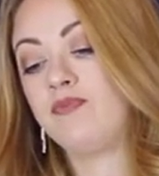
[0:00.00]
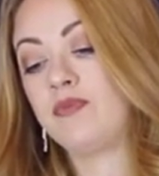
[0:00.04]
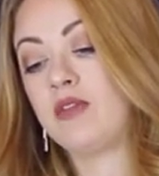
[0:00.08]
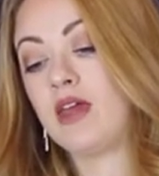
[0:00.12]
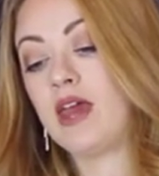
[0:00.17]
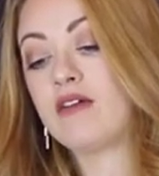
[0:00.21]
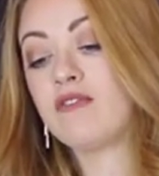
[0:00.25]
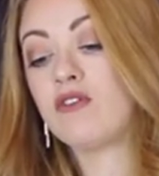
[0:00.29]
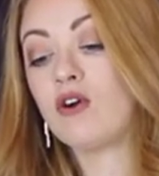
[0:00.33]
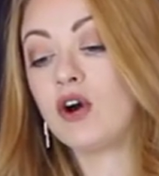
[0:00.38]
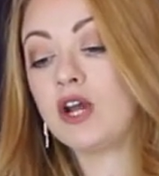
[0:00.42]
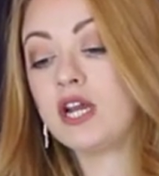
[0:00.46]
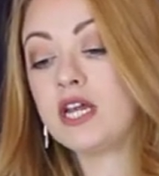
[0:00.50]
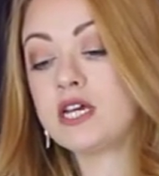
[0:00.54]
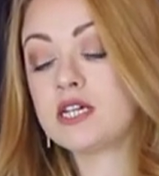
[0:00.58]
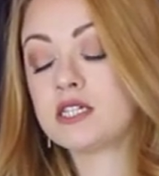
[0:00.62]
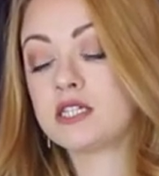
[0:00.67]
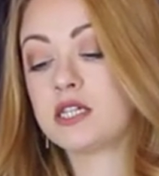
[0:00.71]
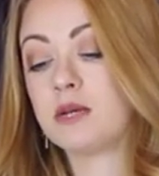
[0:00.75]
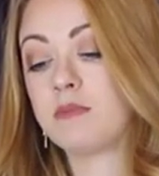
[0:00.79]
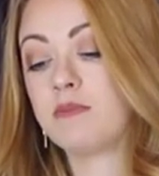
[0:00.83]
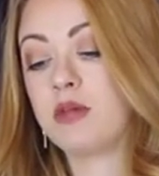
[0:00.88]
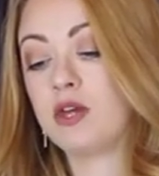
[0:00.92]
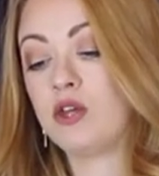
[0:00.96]
If honey is
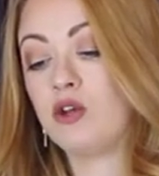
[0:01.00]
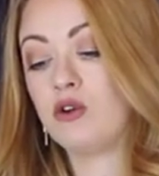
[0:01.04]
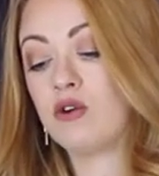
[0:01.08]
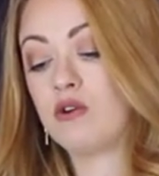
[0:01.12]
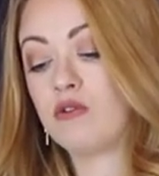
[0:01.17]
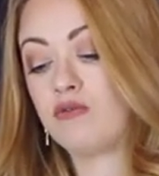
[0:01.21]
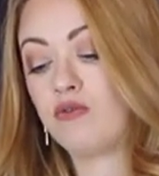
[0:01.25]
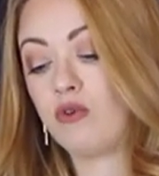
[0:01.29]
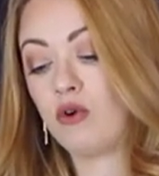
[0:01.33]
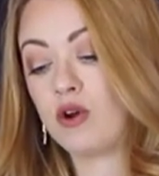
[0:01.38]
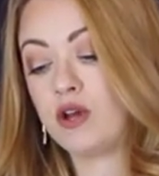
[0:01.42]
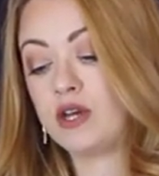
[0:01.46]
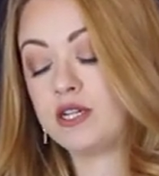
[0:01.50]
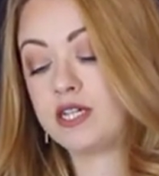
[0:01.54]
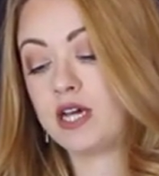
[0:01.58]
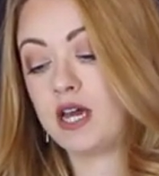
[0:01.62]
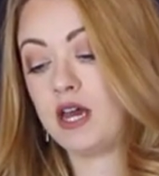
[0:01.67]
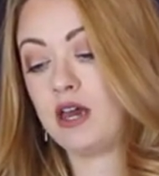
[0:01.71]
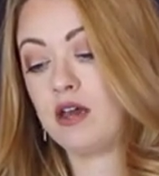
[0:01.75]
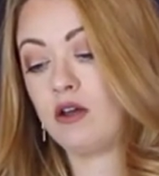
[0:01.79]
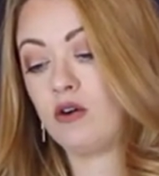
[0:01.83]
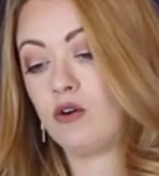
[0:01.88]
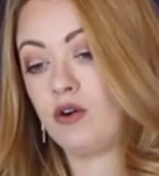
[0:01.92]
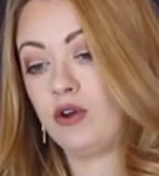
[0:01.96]
something you're
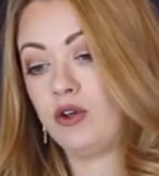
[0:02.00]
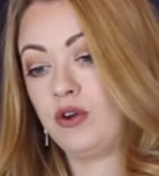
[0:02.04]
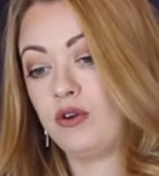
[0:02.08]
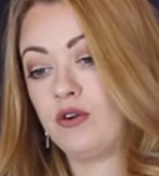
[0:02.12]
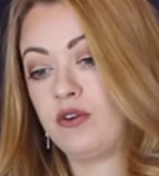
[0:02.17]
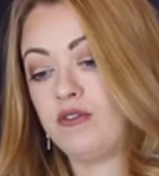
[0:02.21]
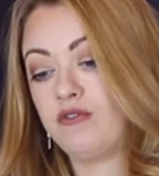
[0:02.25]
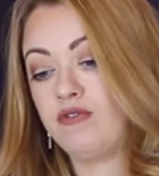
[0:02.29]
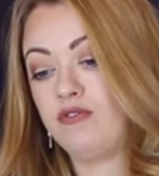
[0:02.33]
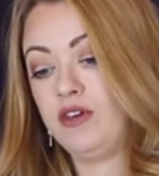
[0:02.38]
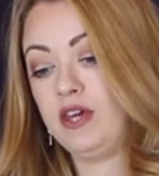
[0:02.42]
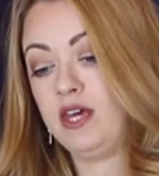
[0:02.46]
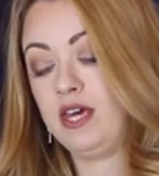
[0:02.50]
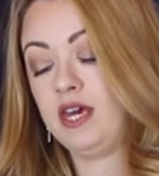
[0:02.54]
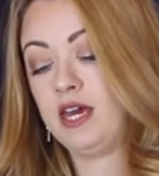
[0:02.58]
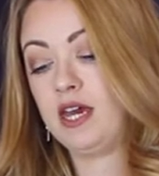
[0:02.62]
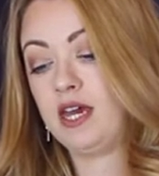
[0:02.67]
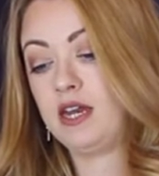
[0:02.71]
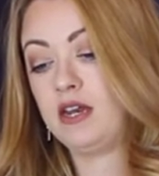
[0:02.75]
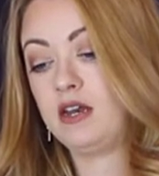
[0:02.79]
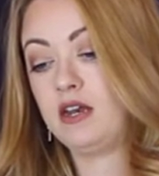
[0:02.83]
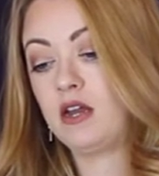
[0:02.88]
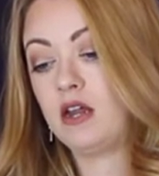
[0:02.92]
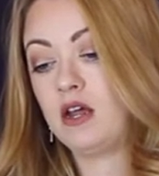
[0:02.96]
avoiding or you're a
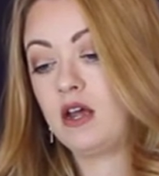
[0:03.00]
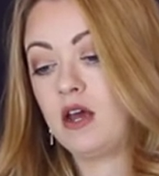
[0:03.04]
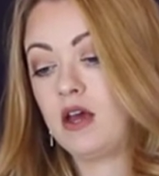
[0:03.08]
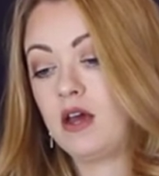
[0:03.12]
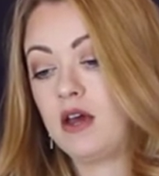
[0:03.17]
vegan,